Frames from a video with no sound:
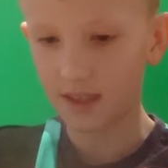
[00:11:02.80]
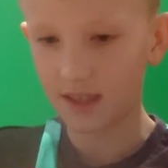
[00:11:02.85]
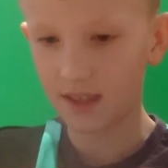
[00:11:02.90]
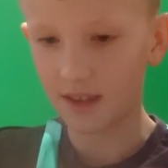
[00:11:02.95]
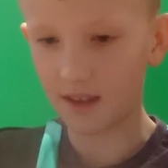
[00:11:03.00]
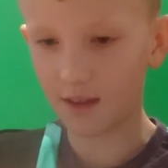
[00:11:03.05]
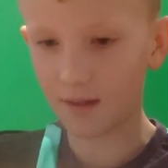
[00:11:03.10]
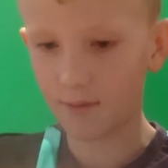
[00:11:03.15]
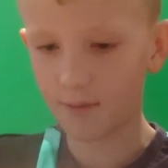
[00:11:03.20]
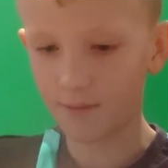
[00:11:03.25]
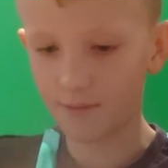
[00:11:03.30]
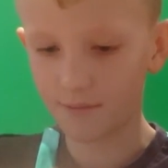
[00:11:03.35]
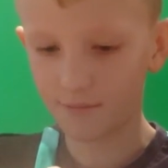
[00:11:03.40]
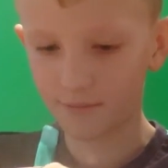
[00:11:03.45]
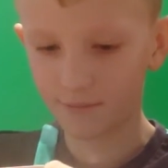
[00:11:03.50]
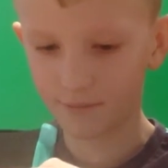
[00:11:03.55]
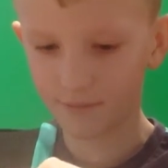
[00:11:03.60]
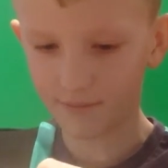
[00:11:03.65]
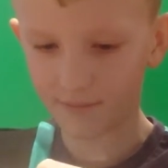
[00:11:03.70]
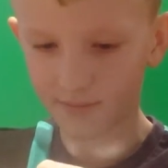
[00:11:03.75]
Um,
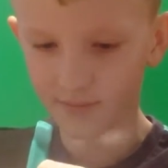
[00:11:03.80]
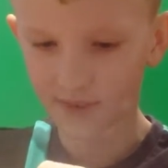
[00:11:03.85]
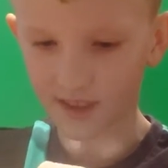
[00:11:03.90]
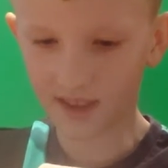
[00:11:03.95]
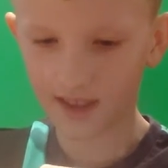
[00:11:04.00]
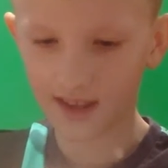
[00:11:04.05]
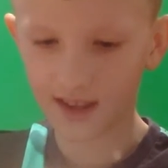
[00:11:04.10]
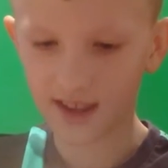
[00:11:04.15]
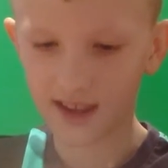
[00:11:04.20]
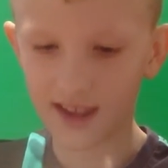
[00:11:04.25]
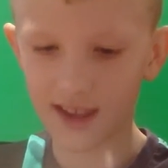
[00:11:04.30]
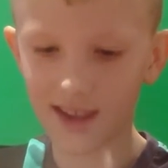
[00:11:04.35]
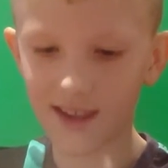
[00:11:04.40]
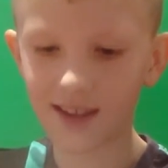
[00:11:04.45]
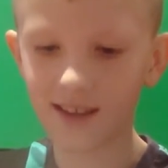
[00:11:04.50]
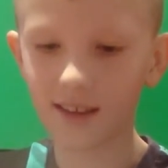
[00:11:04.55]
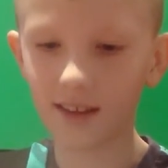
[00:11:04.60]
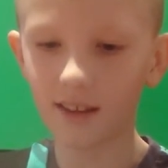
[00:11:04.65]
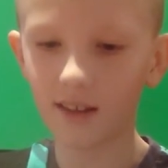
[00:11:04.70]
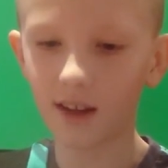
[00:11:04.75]

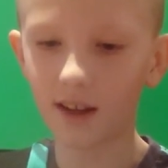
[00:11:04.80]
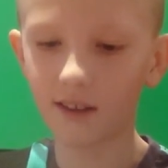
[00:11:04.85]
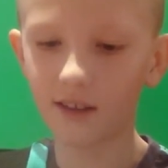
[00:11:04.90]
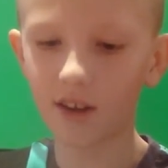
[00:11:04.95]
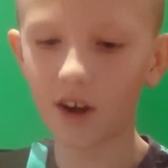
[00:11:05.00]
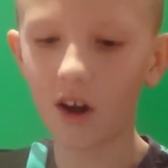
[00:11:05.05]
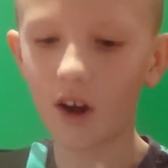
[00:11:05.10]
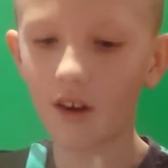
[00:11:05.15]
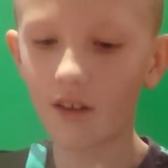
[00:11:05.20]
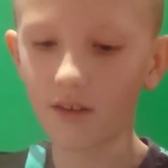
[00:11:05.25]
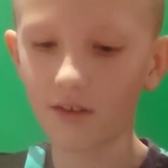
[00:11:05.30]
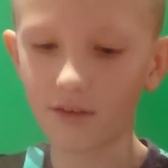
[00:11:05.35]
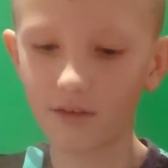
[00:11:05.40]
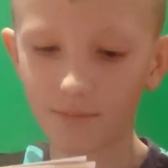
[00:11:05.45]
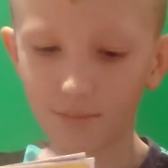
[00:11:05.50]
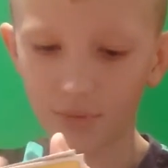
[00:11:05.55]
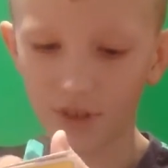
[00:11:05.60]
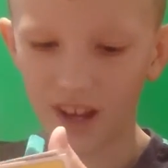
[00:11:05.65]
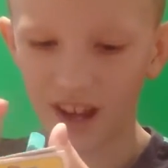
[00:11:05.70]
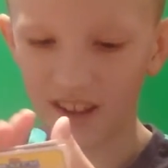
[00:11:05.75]
Kick. I can't
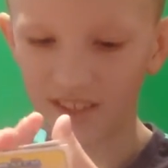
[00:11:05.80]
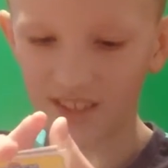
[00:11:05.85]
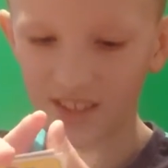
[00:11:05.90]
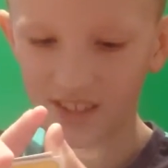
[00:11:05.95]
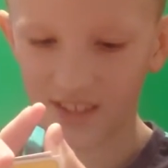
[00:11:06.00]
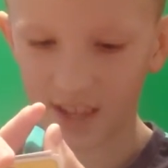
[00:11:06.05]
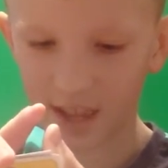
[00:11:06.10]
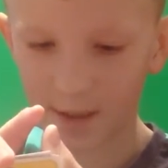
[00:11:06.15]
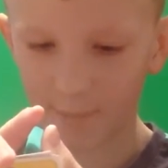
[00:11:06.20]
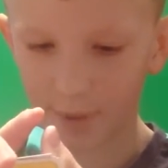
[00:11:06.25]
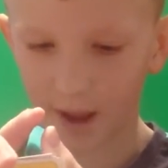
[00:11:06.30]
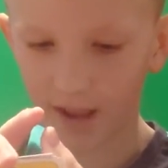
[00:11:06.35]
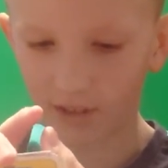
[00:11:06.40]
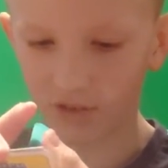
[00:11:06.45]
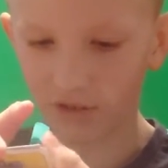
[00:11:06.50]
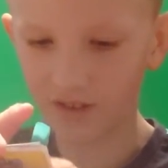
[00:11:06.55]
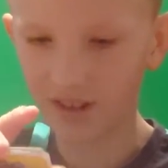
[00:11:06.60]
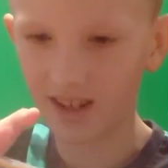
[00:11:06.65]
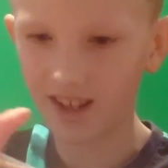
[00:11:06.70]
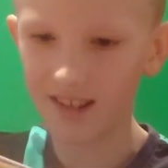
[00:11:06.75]
pronounce his name.
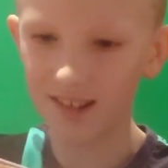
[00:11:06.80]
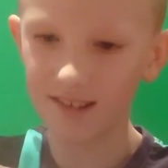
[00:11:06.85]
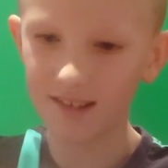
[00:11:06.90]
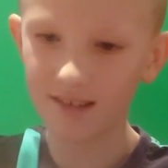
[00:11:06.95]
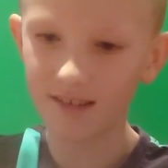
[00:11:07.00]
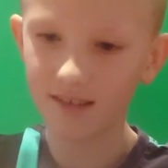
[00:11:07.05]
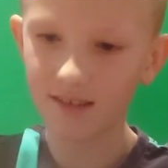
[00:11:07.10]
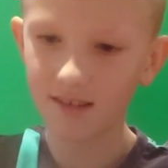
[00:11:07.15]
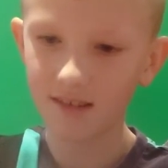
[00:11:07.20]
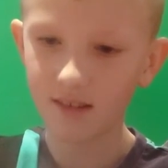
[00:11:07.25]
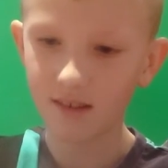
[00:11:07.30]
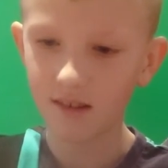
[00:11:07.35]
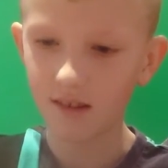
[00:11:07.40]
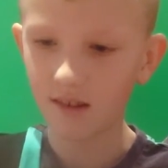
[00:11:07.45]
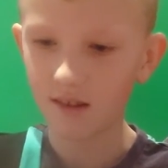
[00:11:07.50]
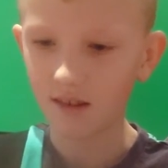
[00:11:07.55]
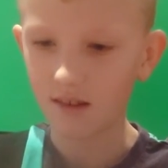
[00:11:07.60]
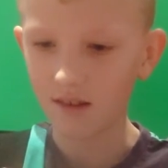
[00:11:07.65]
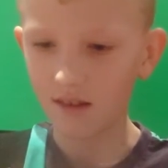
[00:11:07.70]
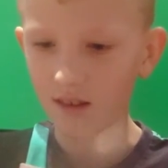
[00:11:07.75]
Patrick.
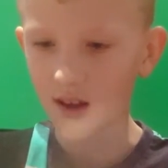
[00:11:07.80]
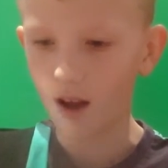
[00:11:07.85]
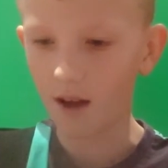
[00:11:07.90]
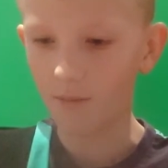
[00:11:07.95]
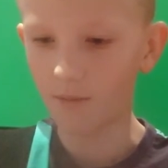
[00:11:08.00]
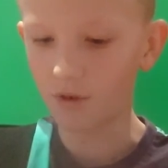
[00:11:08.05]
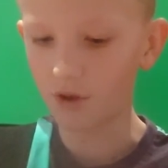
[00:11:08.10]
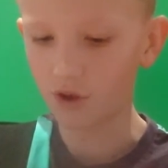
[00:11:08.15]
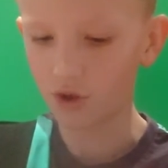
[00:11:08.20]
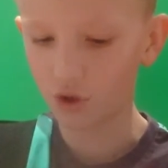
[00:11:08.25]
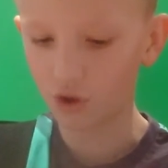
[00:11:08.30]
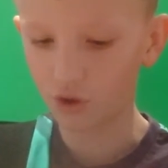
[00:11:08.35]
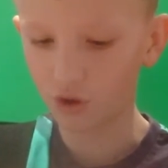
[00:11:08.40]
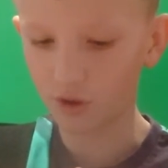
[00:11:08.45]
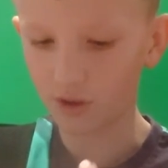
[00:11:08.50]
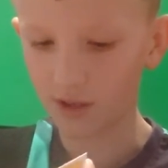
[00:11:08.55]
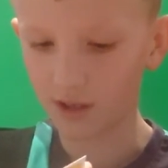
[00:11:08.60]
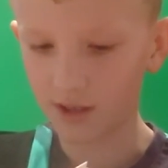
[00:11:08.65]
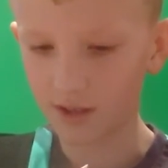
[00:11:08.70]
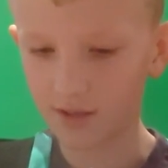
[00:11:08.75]
I'm not sure.
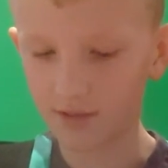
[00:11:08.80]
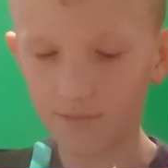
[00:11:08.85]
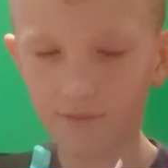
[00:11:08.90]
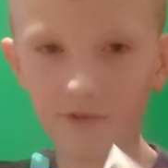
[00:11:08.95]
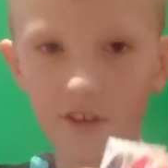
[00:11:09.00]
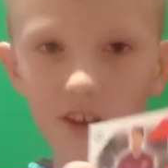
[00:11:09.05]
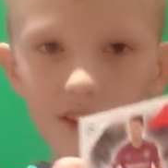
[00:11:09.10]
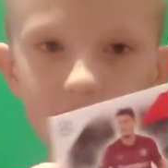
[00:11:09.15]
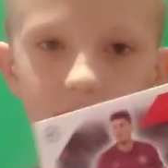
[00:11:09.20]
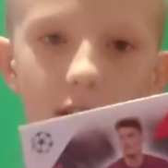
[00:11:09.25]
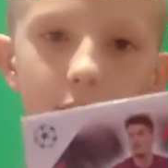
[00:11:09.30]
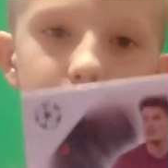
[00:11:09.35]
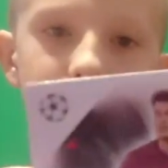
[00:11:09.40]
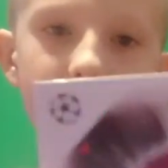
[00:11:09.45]
First name,